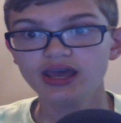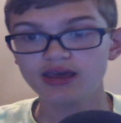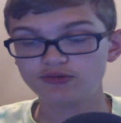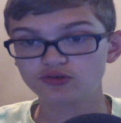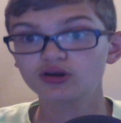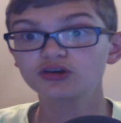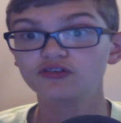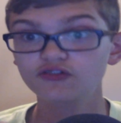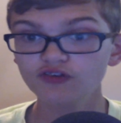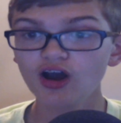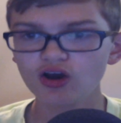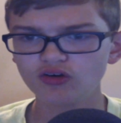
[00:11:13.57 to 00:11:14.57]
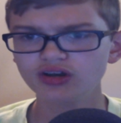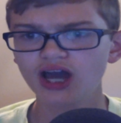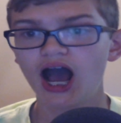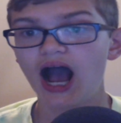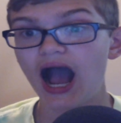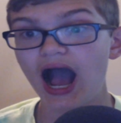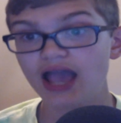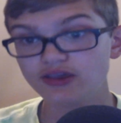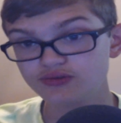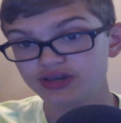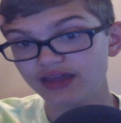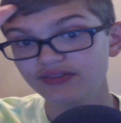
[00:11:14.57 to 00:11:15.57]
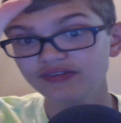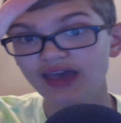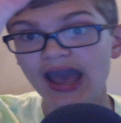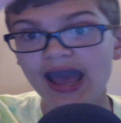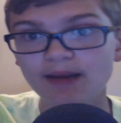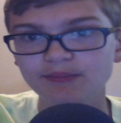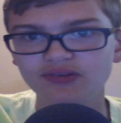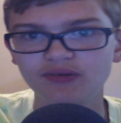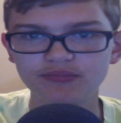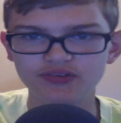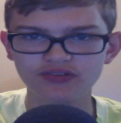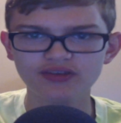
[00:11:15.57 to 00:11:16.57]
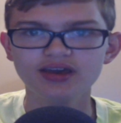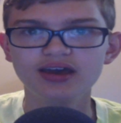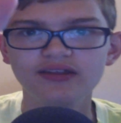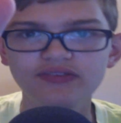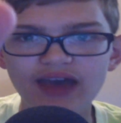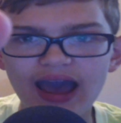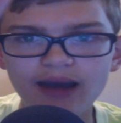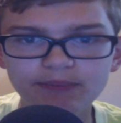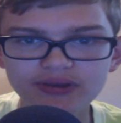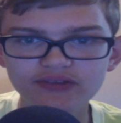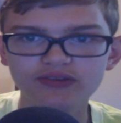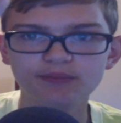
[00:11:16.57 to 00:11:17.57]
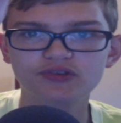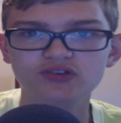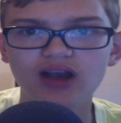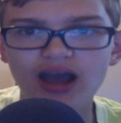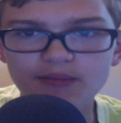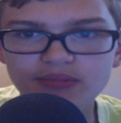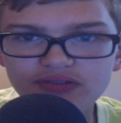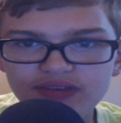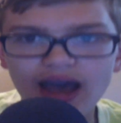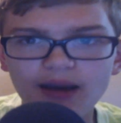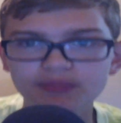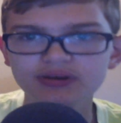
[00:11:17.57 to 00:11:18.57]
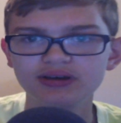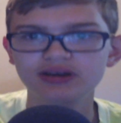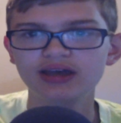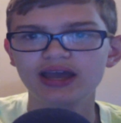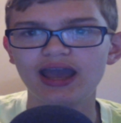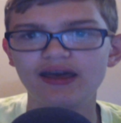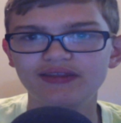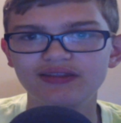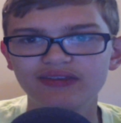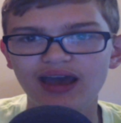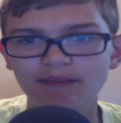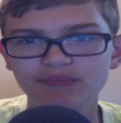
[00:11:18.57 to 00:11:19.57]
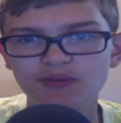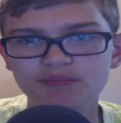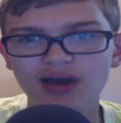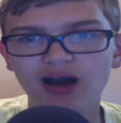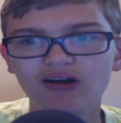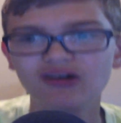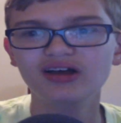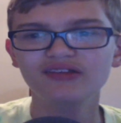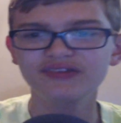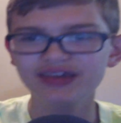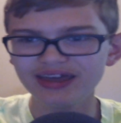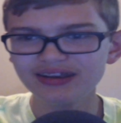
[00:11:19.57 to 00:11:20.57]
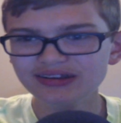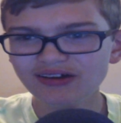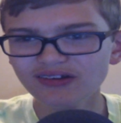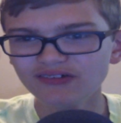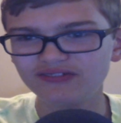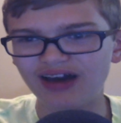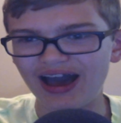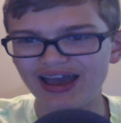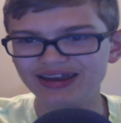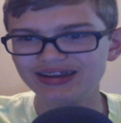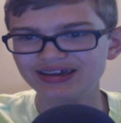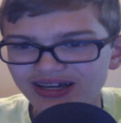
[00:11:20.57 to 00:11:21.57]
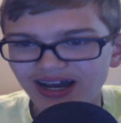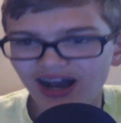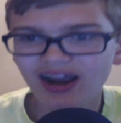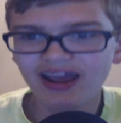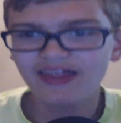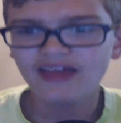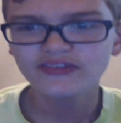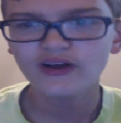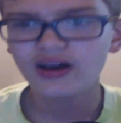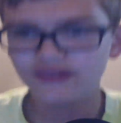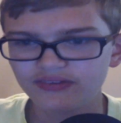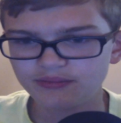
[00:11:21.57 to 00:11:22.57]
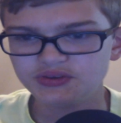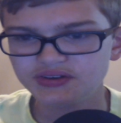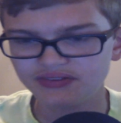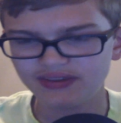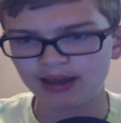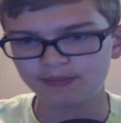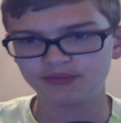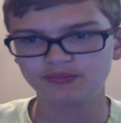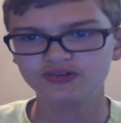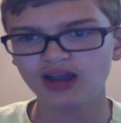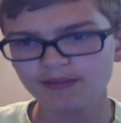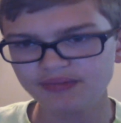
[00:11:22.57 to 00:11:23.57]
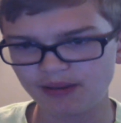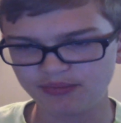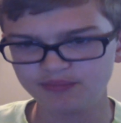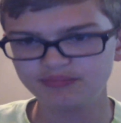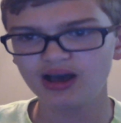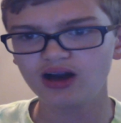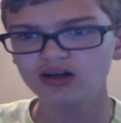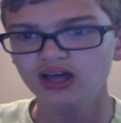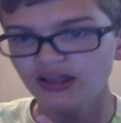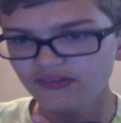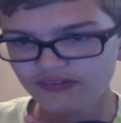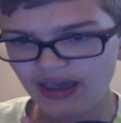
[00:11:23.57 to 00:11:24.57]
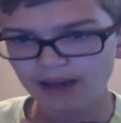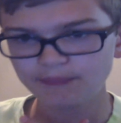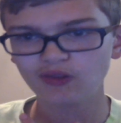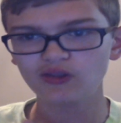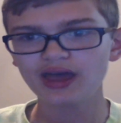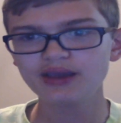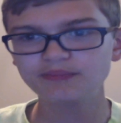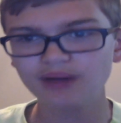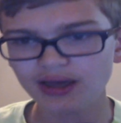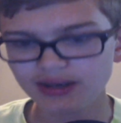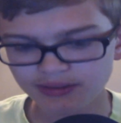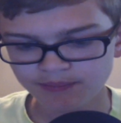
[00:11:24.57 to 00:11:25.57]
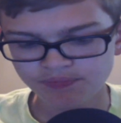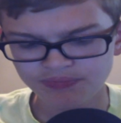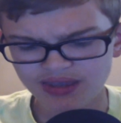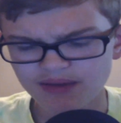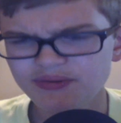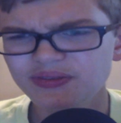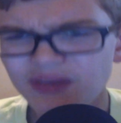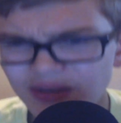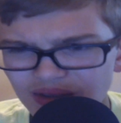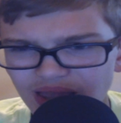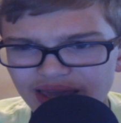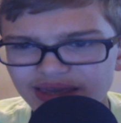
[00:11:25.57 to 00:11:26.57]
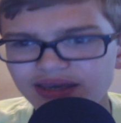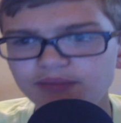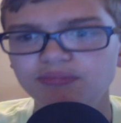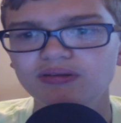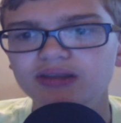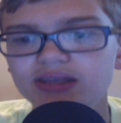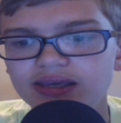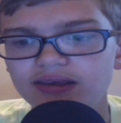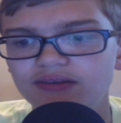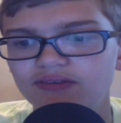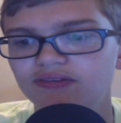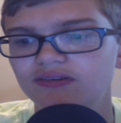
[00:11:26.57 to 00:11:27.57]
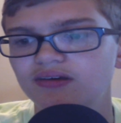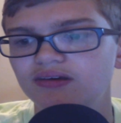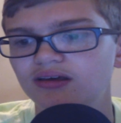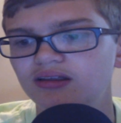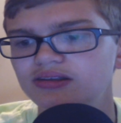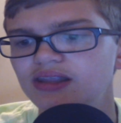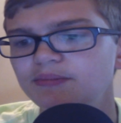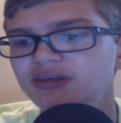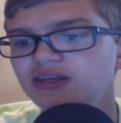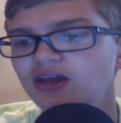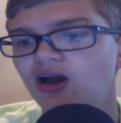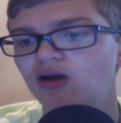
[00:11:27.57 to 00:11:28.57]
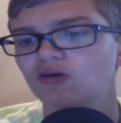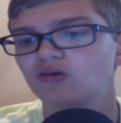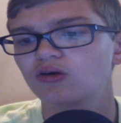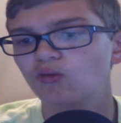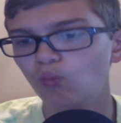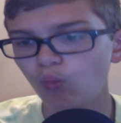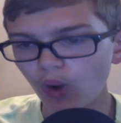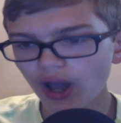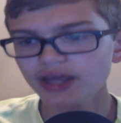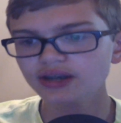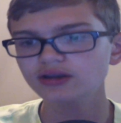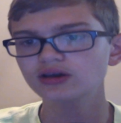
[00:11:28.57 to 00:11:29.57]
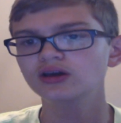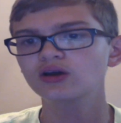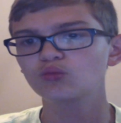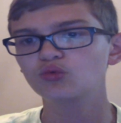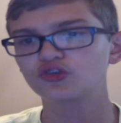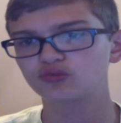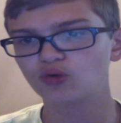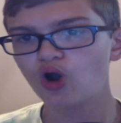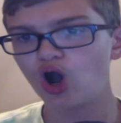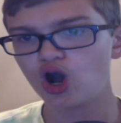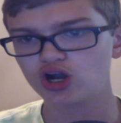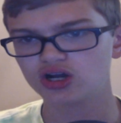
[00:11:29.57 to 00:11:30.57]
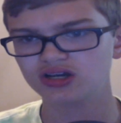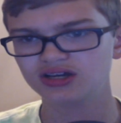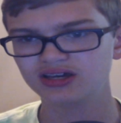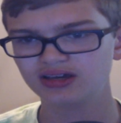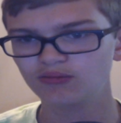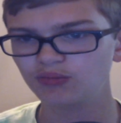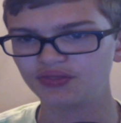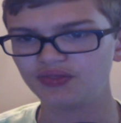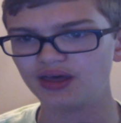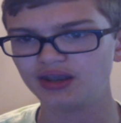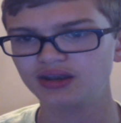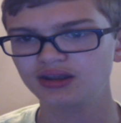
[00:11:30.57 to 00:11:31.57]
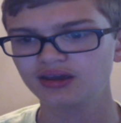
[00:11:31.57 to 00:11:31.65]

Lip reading: If you're on your phone, you can tapping subscribe, tap, and then tap the bell to get notified. Alright, that's awesome. You can tap subscribe, tap the bell, tap the like button. If you didn't like it, please let me know what was wrong with it.